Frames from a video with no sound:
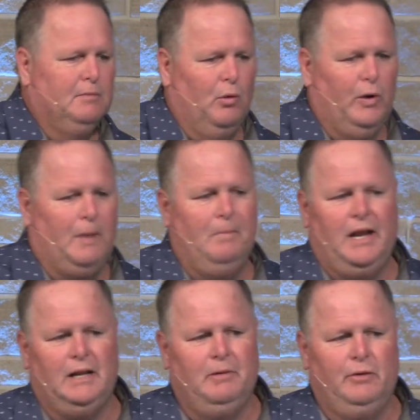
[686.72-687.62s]
But when I
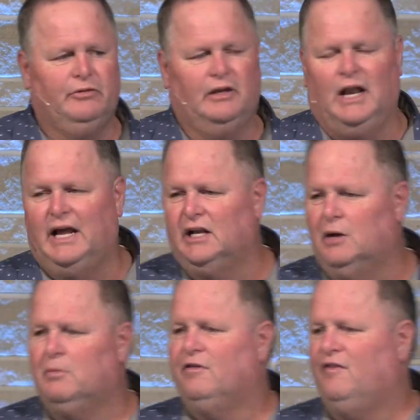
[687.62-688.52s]
met him, he was at like
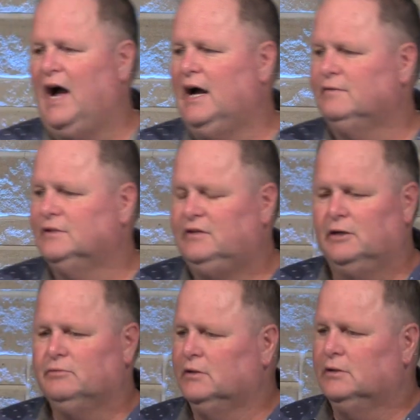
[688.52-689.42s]
number 5, and
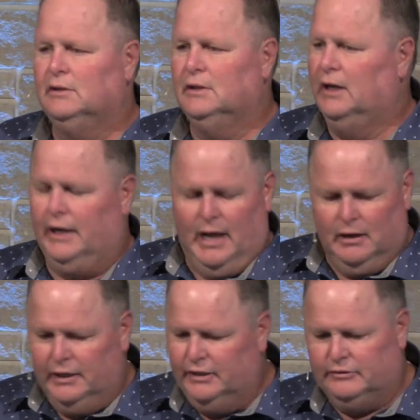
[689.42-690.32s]
Tim's an
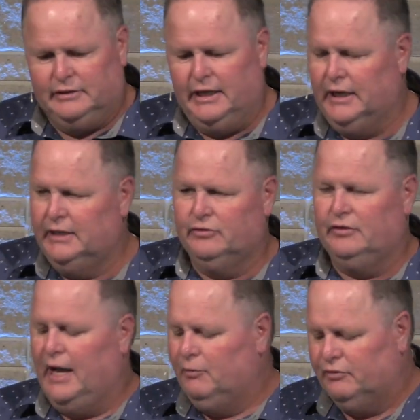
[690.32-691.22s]
Allen East kid. His
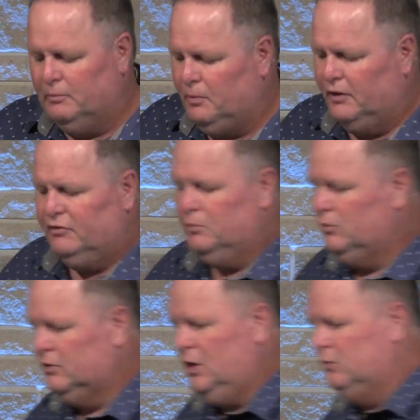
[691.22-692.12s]
dad was a
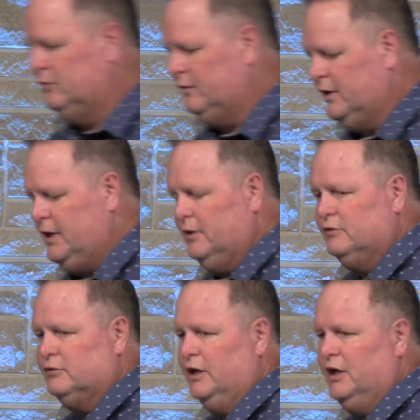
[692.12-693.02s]
principal and coach for
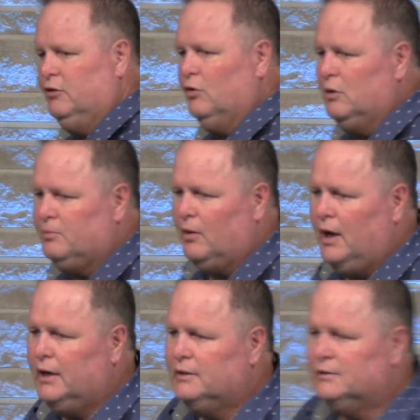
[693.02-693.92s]
years, so he grew up
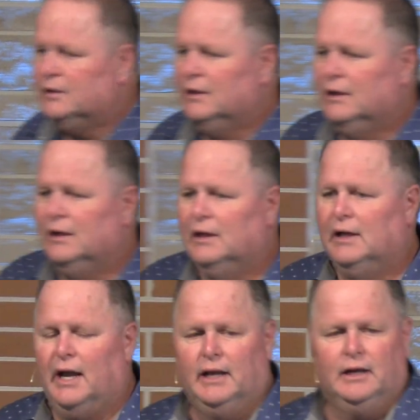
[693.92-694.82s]
right.
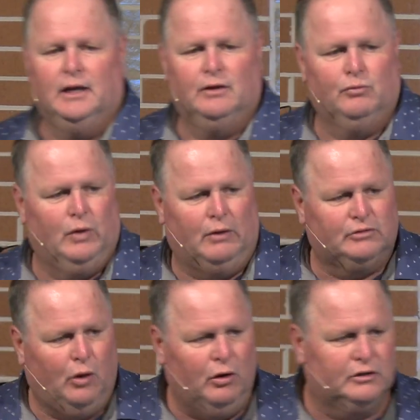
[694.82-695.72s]
And when I was
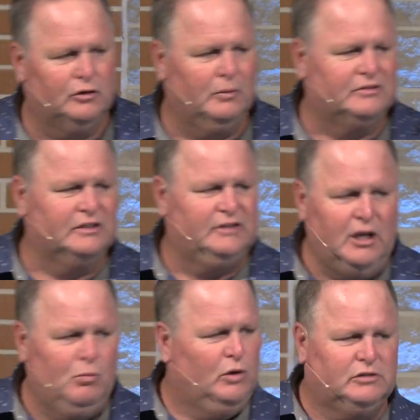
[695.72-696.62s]
talking to him, I said,
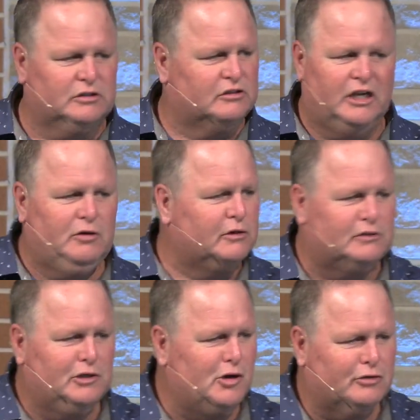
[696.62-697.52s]
Tim, what's the secret
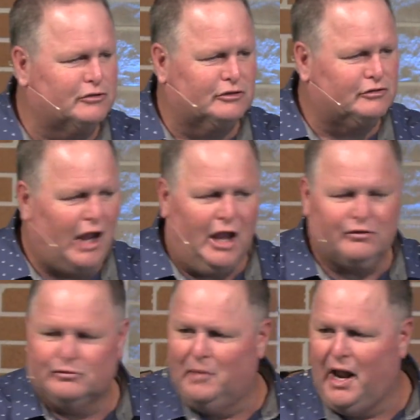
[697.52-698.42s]
to your
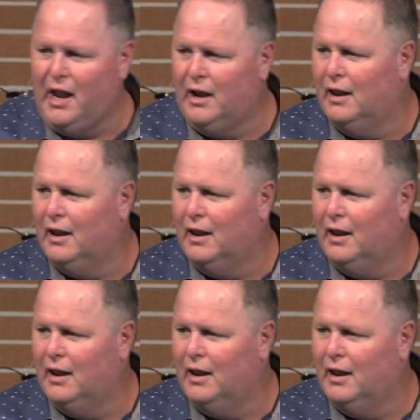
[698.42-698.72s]
success, man?